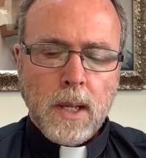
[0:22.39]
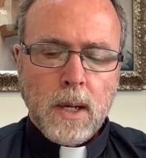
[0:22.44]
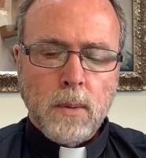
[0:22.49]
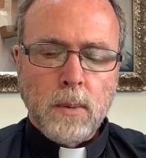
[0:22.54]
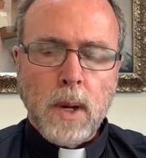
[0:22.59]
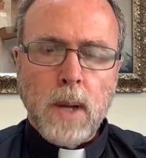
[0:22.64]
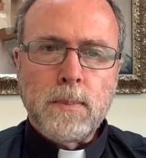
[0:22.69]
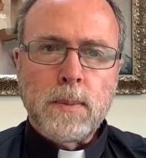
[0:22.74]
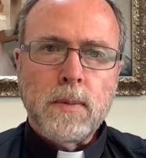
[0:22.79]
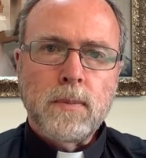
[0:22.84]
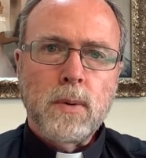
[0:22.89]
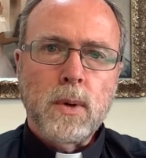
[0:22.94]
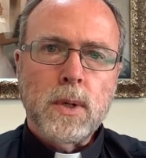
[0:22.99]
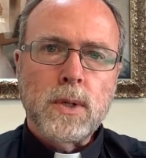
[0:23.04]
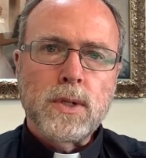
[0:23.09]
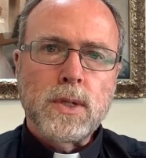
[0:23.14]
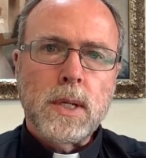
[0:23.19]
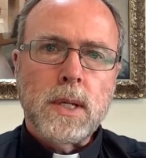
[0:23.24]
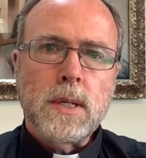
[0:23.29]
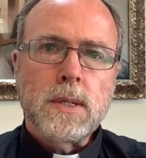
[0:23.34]
right before
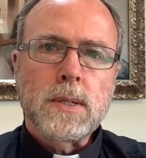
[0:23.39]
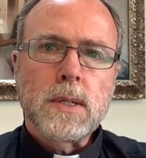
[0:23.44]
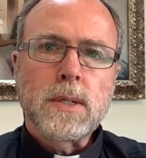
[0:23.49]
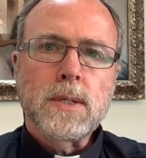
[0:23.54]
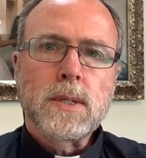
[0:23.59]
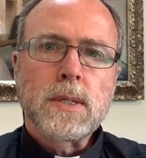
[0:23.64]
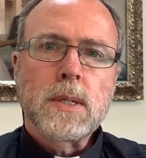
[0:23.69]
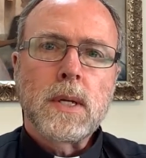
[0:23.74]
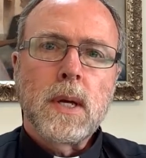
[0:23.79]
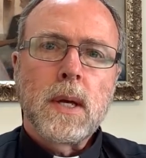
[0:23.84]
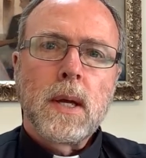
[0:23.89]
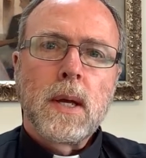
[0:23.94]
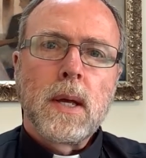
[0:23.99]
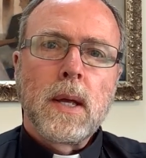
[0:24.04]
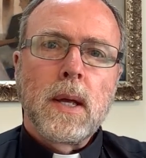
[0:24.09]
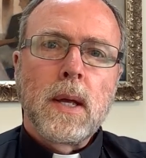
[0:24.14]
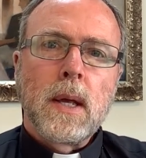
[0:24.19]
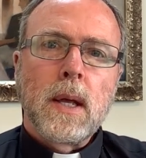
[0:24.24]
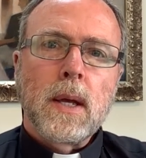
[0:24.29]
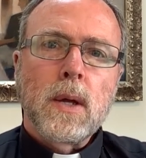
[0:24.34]
Jesus
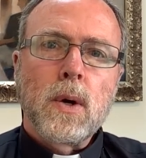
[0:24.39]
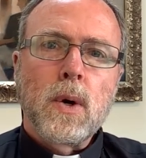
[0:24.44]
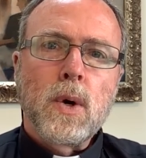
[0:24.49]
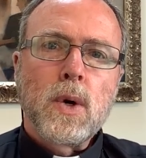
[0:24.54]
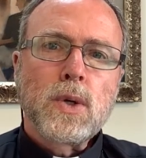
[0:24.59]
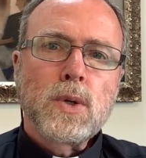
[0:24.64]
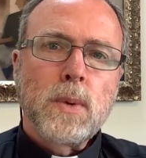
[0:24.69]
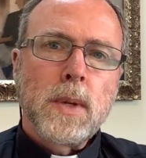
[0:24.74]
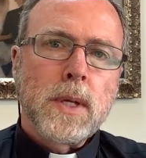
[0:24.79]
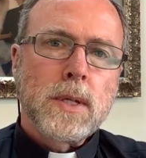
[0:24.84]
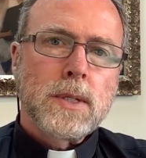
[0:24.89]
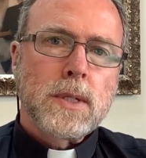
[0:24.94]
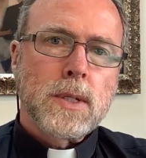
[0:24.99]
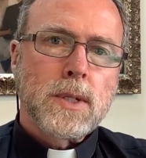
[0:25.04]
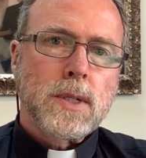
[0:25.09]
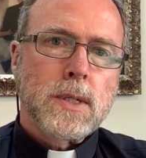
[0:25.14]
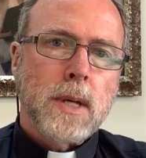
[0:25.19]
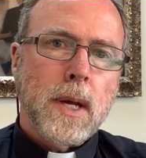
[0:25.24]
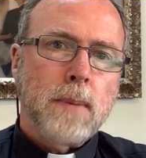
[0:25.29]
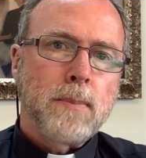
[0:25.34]
goes with his
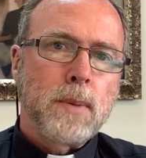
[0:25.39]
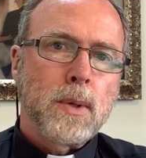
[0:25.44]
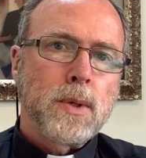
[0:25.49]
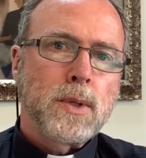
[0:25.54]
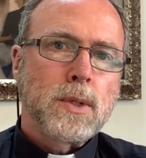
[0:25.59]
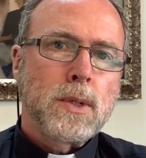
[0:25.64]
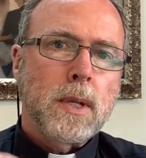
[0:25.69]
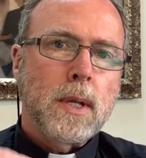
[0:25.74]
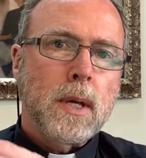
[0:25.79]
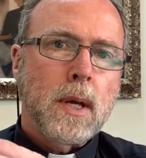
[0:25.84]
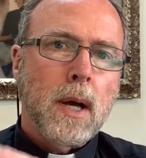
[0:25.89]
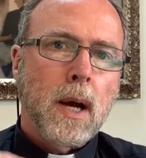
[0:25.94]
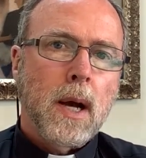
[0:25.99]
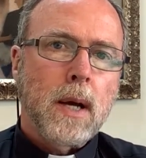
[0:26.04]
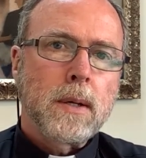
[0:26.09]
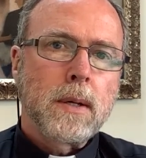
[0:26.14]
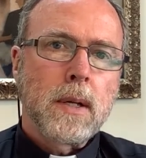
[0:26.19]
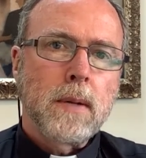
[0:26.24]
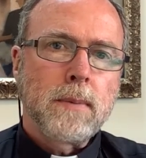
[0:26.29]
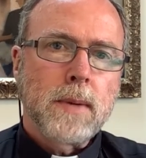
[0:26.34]
disciples to the
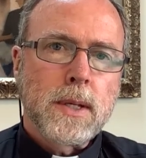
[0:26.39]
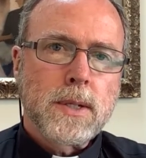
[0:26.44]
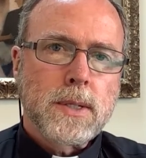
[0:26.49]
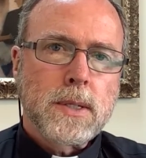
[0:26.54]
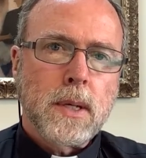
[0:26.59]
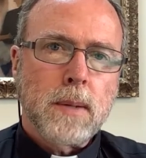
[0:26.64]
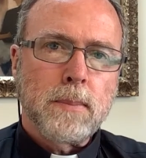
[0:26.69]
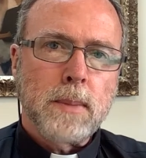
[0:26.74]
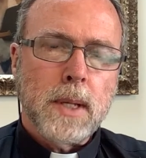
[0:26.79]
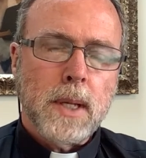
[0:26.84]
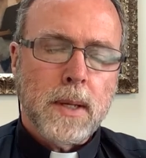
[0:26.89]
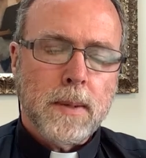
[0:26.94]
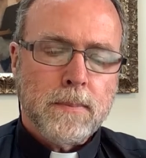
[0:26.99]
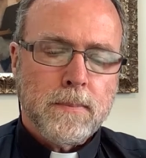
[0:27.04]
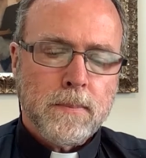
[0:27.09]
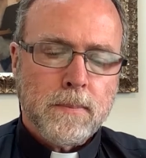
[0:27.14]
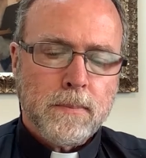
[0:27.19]
Garden of Gethsemane.